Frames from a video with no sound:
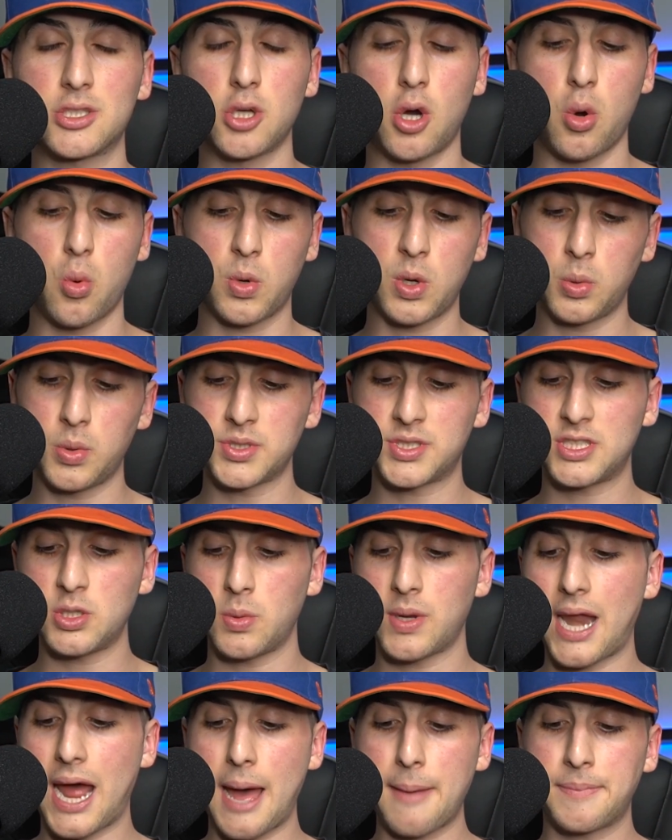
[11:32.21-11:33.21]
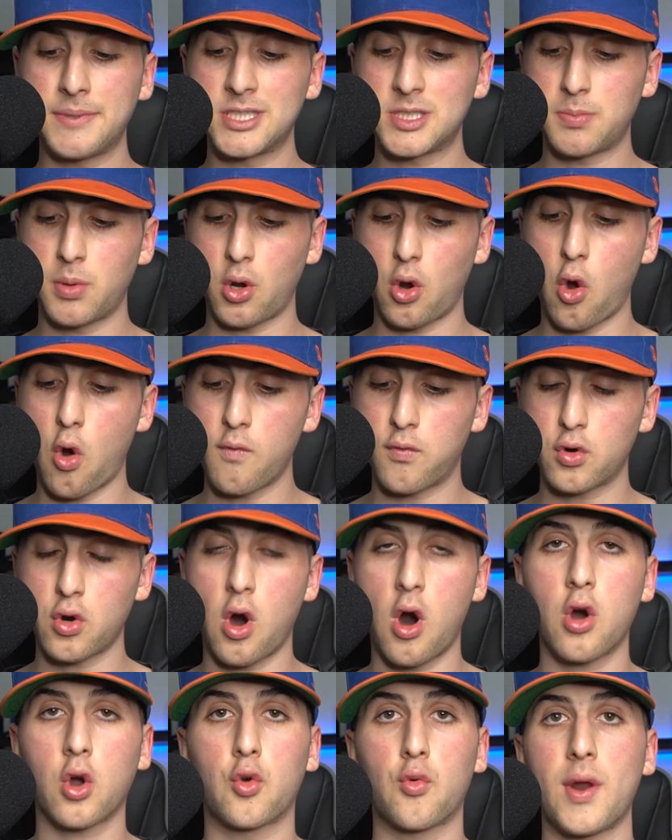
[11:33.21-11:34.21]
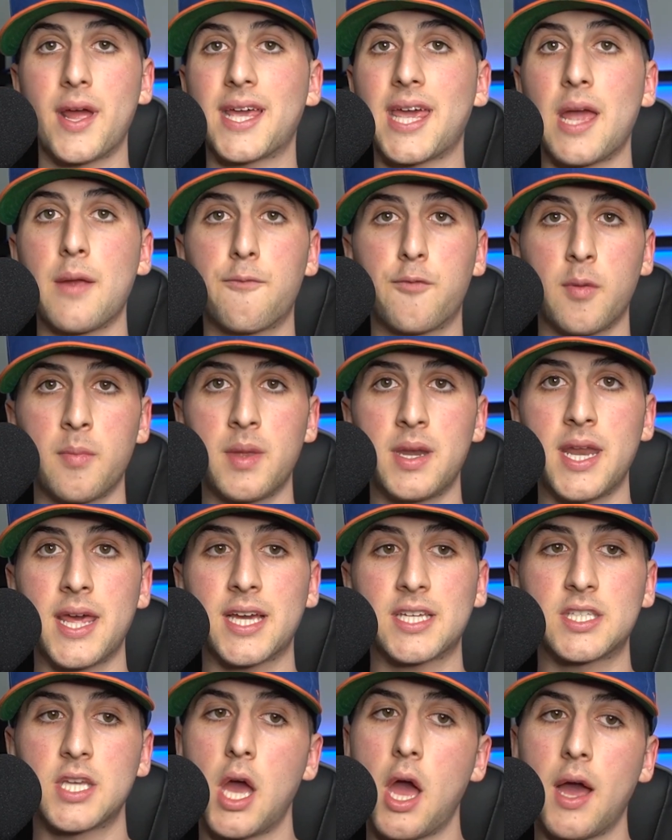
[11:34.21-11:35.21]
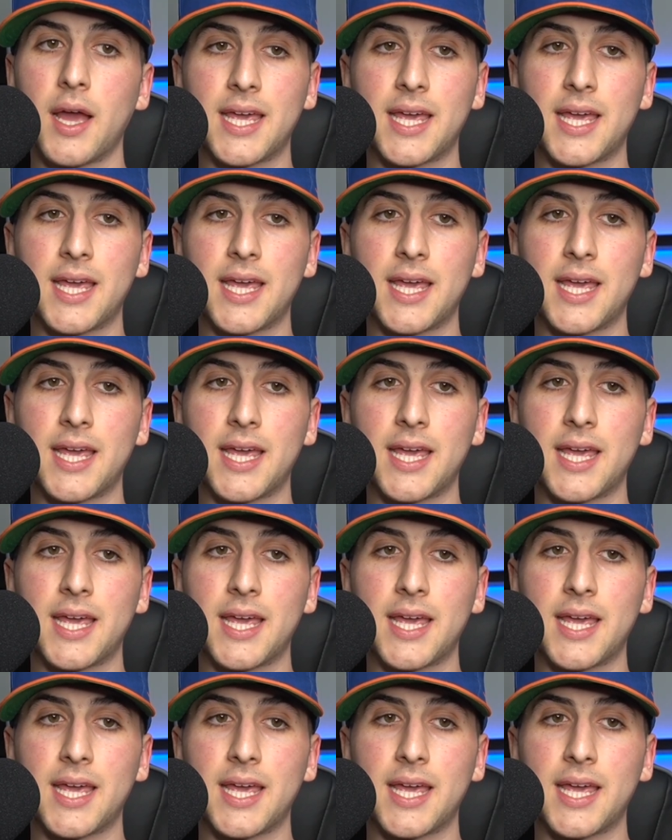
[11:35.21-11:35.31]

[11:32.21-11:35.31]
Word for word: So we will see what happens. But overall, great game from the Knicks.